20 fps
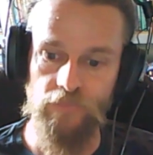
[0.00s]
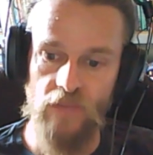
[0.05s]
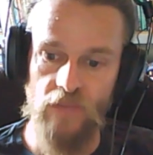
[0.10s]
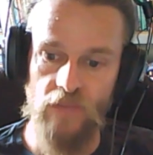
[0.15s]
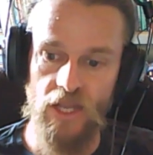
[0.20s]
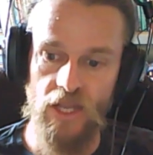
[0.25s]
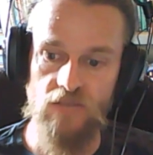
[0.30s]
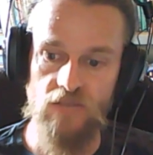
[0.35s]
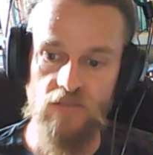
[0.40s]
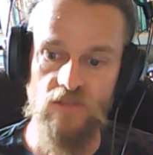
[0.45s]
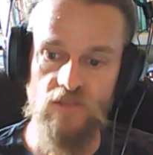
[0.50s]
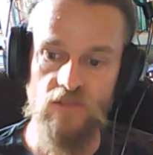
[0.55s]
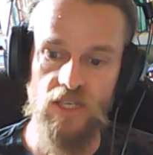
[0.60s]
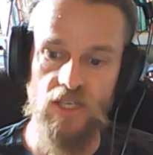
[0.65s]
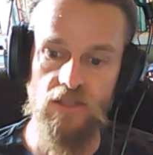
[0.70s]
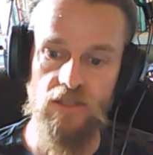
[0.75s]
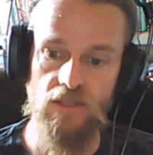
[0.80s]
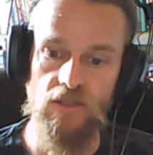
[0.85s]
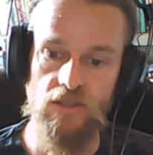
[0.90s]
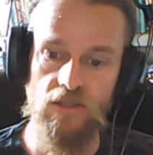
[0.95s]
As we've
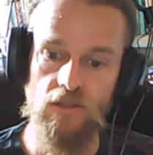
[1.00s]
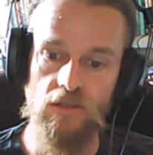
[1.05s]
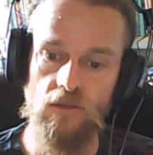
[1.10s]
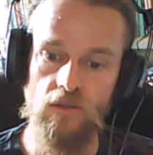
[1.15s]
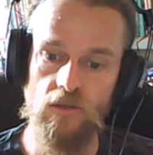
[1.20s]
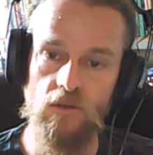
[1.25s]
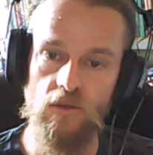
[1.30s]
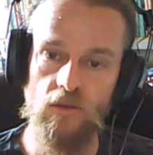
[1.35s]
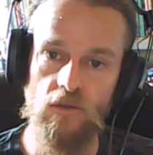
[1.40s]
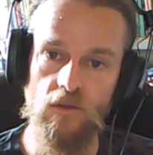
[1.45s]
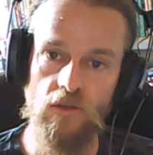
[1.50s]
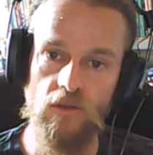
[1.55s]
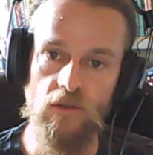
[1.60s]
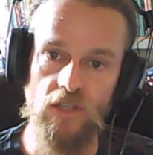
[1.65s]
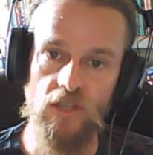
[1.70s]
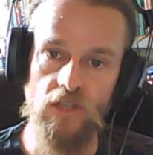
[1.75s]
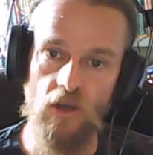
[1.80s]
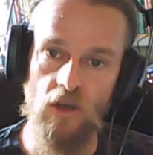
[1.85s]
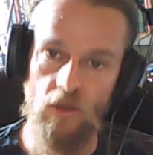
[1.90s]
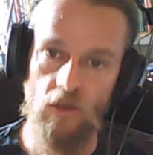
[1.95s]
said
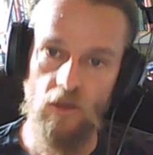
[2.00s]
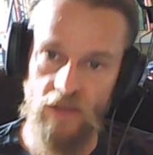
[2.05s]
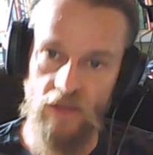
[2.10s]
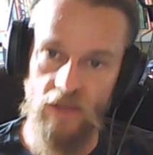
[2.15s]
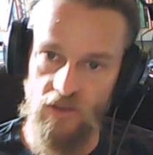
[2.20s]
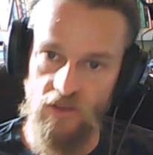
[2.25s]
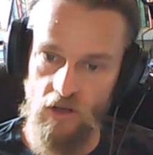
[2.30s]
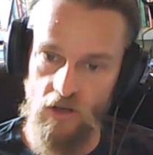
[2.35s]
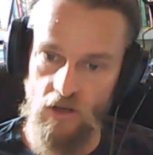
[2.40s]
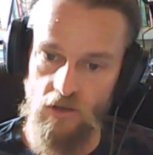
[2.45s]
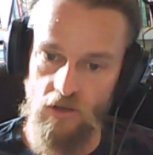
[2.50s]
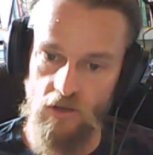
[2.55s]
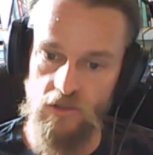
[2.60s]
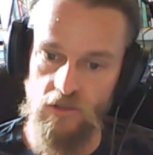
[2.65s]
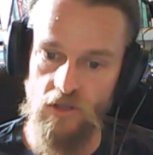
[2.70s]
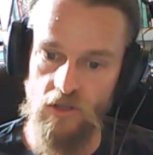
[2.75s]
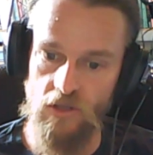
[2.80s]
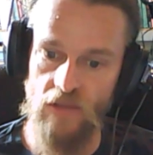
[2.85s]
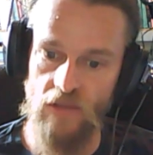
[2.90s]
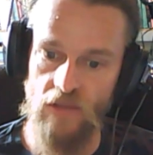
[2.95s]
about the icon,
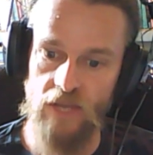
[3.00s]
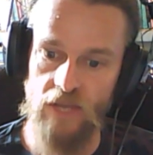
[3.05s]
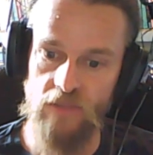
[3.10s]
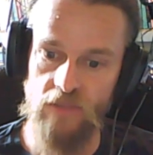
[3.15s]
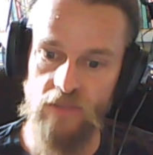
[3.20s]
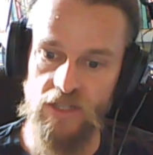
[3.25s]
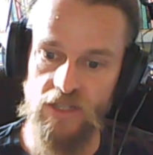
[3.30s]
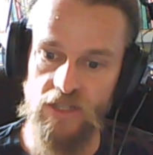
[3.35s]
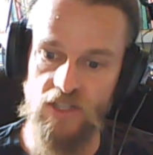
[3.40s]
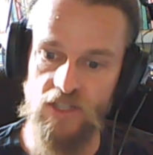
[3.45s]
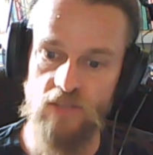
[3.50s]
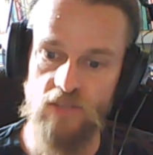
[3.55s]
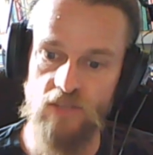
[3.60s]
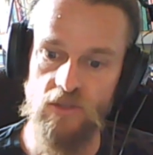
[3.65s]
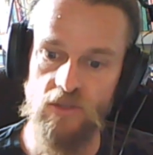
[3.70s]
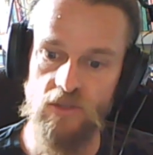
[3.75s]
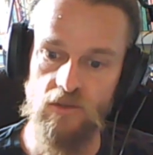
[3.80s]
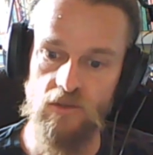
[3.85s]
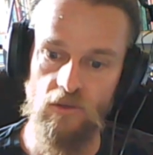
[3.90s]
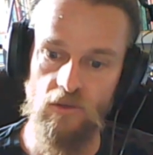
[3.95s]
know that, but the
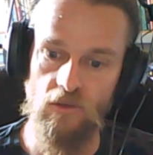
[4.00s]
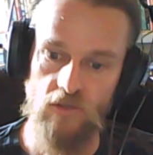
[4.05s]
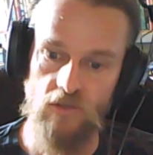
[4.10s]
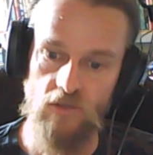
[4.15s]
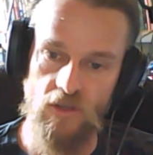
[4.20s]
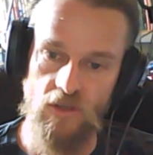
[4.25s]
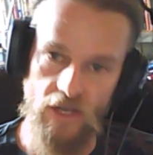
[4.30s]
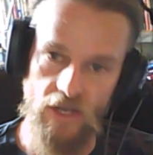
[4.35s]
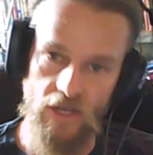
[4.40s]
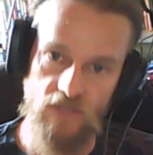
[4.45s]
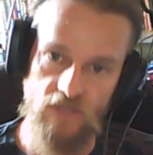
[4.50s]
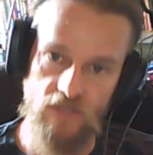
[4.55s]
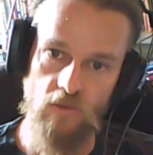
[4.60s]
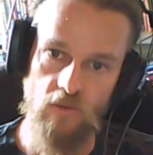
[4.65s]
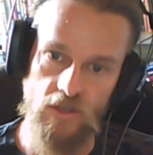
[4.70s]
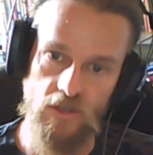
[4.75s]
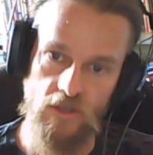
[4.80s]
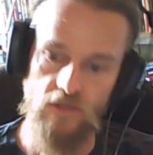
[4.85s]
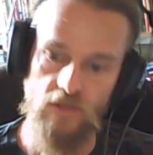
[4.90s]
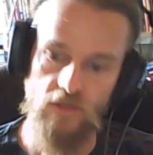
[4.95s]
instrument also adds
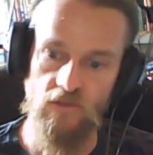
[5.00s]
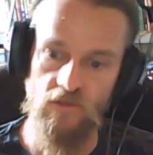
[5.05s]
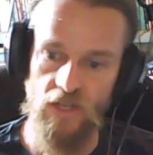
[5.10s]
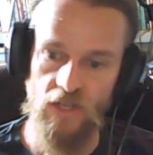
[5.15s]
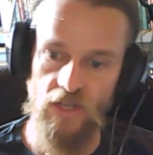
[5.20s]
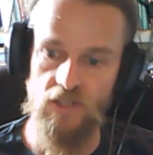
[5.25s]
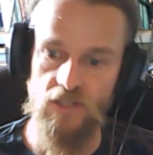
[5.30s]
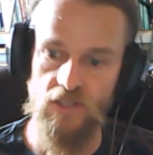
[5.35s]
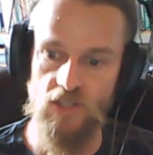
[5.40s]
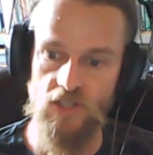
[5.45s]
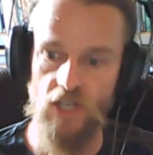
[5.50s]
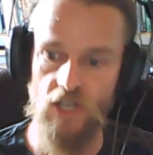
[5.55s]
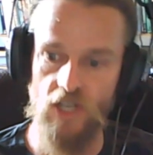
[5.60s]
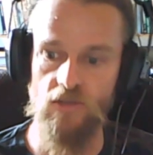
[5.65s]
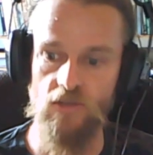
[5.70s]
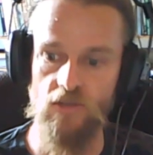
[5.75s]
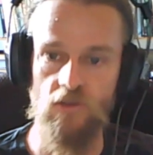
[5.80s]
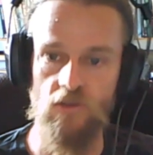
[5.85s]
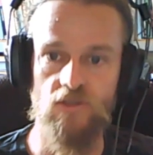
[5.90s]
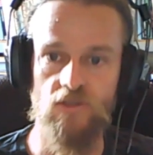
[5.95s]
1 to advance and charge
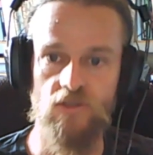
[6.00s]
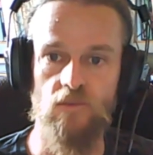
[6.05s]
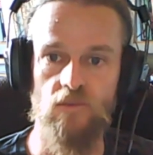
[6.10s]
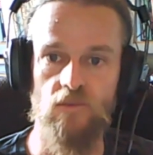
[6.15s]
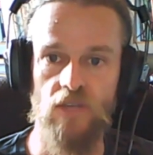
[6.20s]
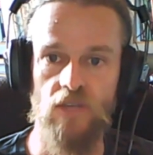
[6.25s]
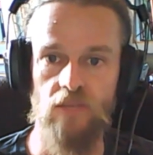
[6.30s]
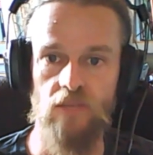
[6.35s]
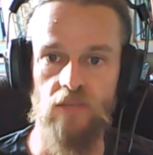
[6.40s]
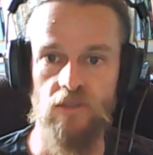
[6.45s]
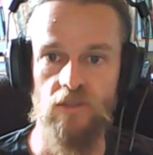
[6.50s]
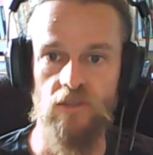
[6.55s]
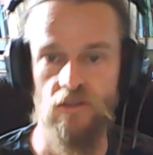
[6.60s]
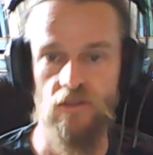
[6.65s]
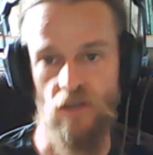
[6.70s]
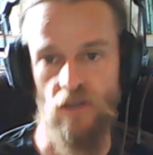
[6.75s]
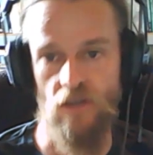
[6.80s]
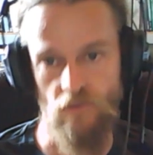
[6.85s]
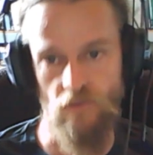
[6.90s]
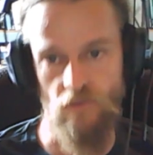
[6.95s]
rolls enemies
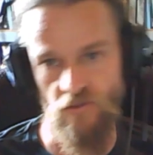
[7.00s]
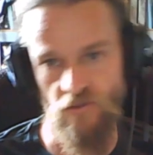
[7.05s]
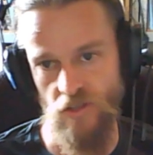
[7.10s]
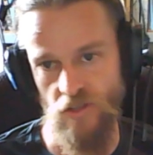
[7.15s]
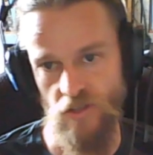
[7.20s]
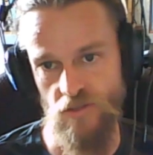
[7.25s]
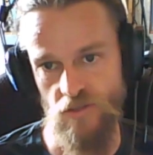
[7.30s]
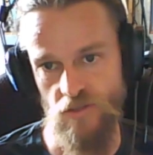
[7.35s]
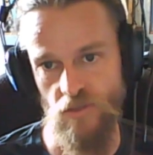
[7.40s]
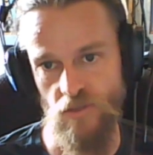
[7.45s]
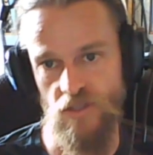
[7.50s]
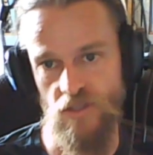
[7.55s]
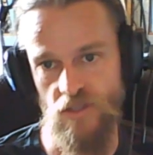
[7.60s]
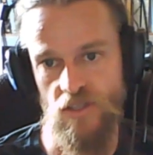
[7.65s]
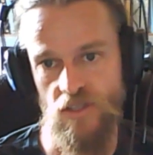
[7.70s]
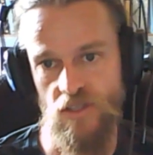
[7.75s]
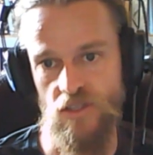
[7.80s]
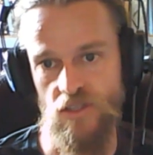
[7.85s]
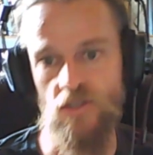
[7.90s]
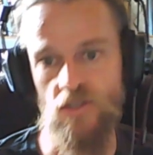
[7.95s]
with friends within
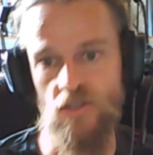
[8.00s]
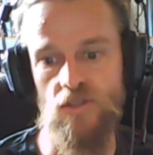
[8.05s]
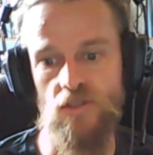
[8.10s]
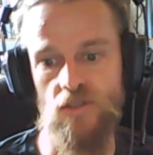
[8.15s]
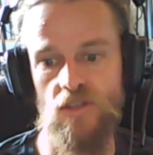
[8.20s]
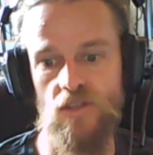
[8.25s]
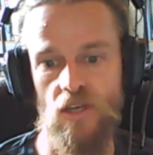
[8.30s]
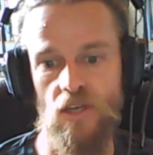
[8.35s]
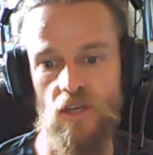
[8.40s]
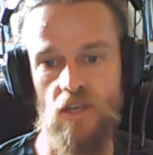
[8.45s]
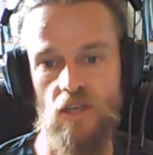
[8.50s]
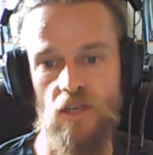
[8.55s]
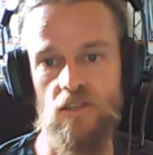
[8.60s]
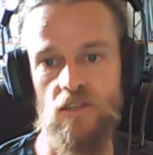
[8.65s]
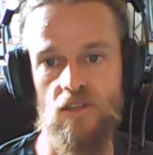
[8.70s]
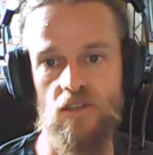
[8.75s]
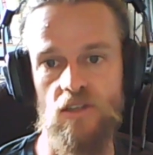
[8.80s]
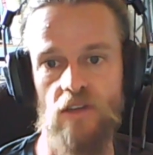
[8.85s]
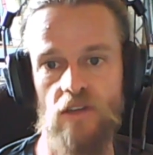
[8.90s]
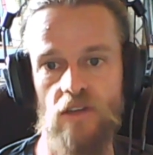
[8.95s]
6 inches,
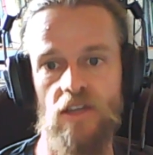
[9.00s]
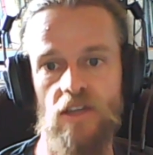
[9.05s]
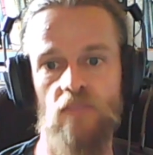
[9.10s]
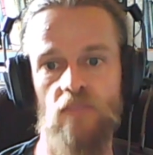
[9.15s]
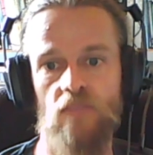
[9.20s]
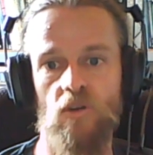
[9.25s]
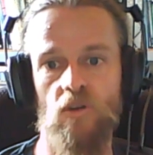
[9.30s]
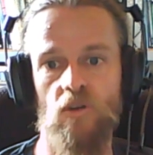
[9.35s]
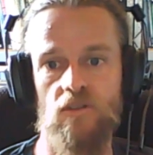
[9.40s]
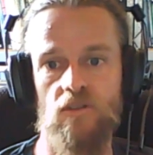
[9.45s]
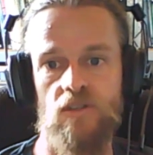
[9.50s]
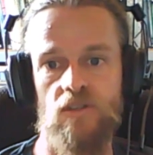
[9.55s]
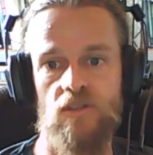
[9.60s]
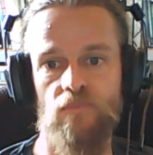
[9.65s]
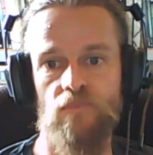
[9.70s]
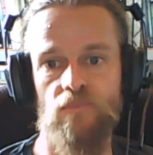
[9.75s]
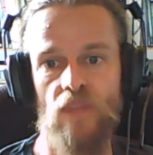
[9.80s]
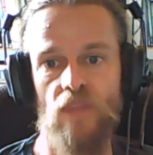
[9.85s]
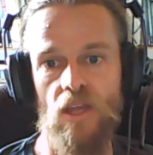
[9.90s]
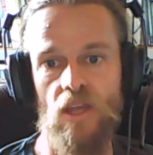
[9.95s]
just like the other models.
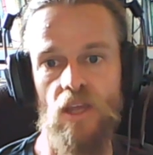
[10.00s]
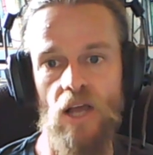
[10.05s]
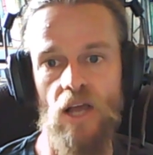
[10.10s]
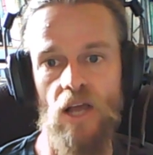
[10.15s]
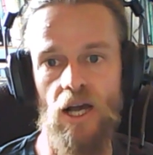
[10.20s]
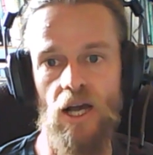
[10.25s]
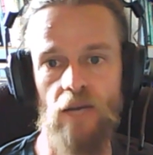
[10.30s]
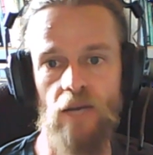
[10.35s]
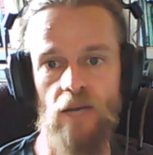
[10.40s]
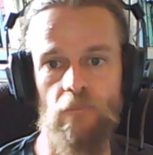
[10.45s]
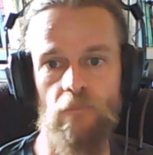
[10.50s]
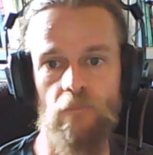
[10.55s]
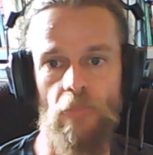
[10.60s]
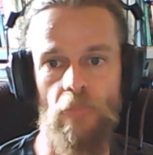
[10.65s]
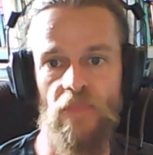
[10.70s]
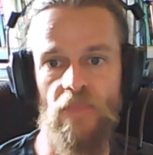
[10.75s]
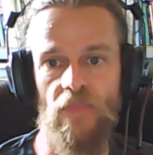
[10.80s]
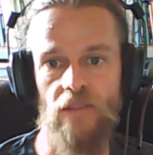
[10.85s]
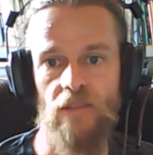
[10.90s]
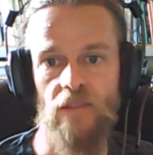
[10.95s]

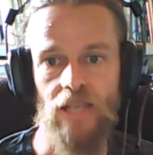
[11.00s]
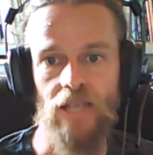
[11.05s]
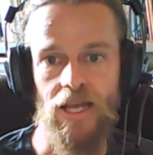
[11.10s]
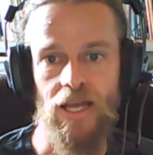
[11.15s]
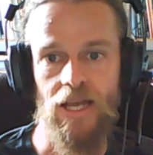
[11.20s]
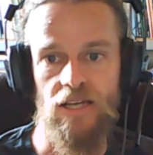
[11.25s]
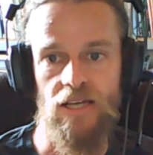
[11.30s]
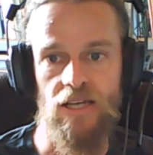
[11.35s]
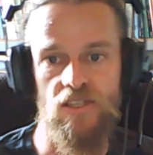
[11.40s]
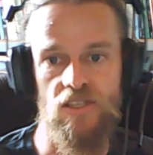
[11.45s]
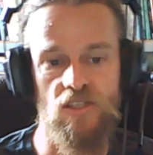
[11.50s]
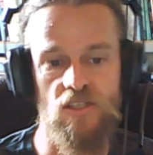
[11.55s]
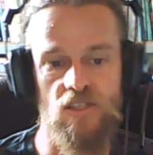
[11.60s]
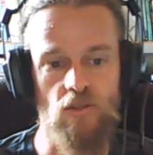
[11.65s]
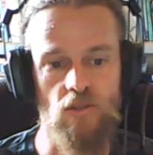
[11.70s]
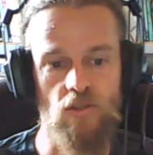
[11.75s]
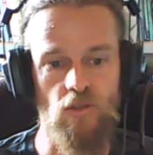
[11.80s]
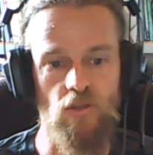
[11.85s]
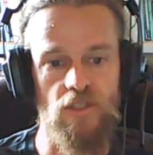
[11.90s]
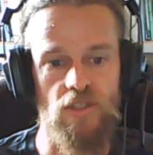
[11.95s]
The last
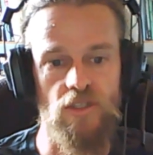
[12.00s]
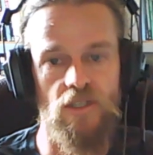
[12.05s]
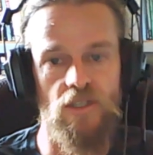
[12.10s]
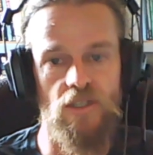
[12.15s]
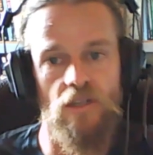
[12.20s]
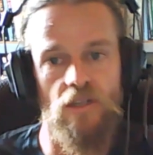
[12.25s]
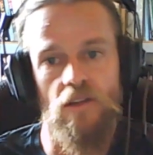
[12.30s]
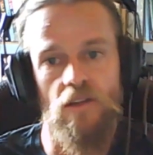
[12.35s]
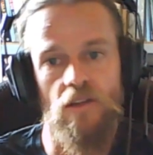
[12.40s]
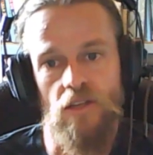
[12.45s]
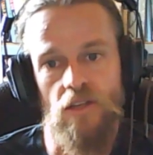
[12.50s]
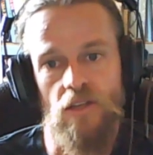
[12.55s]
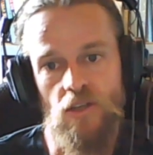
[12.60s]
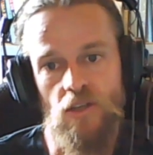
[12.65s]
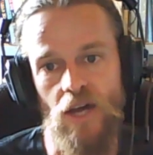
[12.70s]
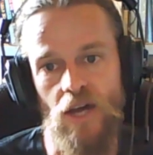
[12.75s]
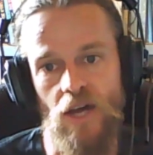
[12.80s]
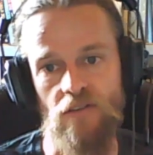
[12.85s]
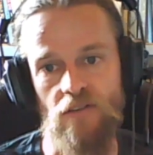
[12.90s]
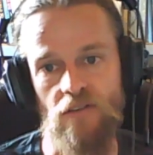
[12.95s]
unit that you
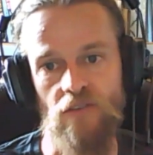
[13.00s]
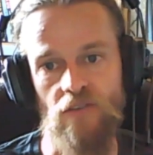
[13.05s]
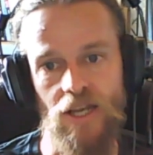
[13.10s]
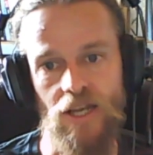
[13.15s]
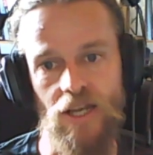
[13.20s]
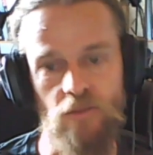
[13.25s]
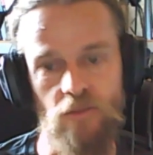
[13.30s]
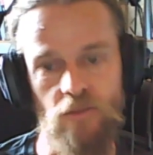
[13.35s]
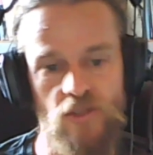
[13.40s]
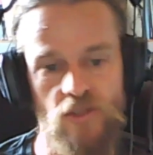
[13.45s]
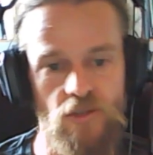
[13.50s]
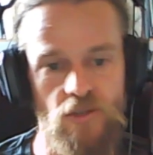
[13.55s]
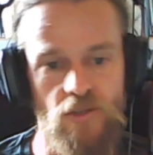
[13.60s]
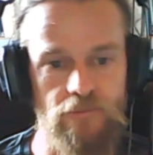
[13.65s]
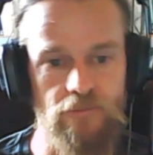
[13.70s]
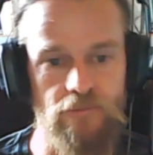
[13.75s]
have available to you